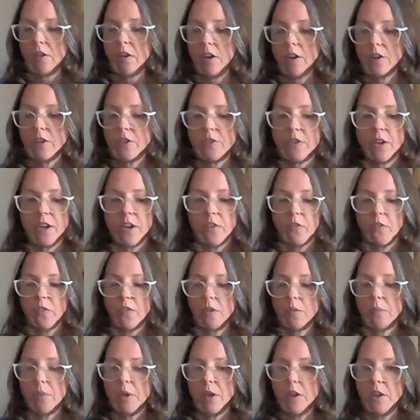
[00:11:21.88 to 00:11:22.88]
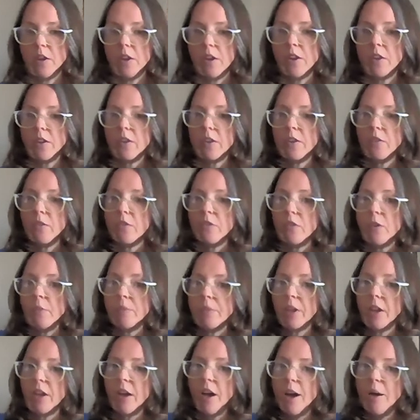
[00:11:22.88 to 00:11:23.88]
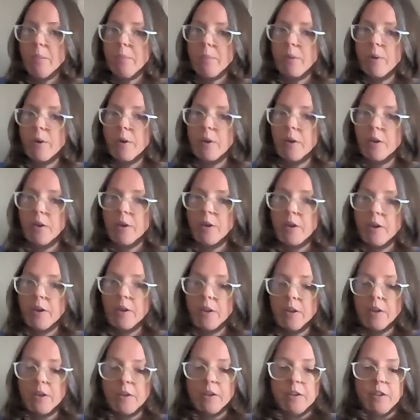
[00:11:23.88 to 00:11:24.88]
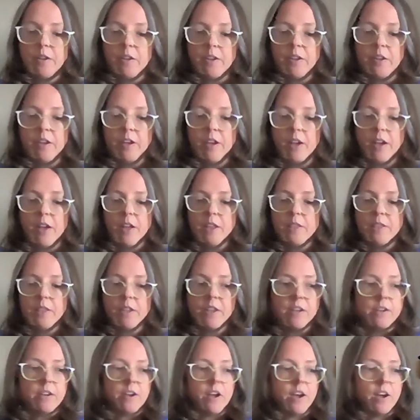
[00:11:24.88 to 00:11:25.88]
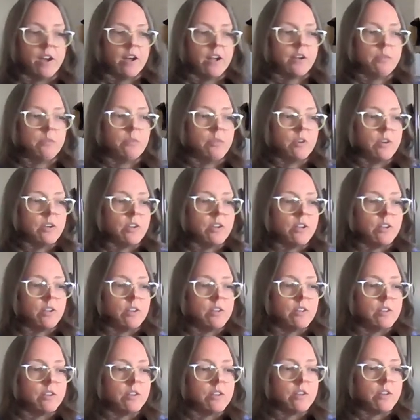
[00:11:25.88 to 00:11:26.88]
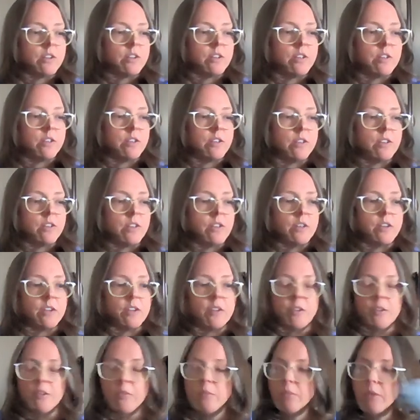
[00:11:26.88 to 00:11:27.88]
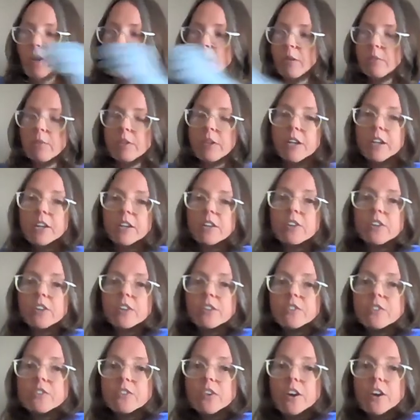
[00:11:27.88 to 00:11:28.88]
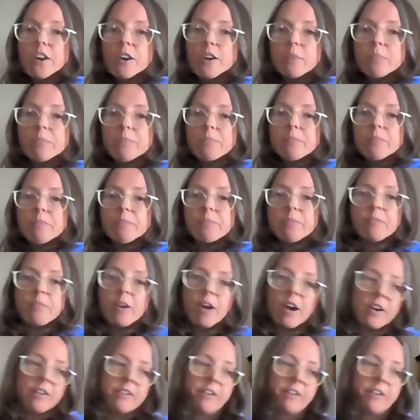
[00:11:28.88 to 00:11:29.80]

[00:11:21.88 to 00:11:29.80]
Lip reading: a drink for me from the cup? And then I will. Okay, good job. All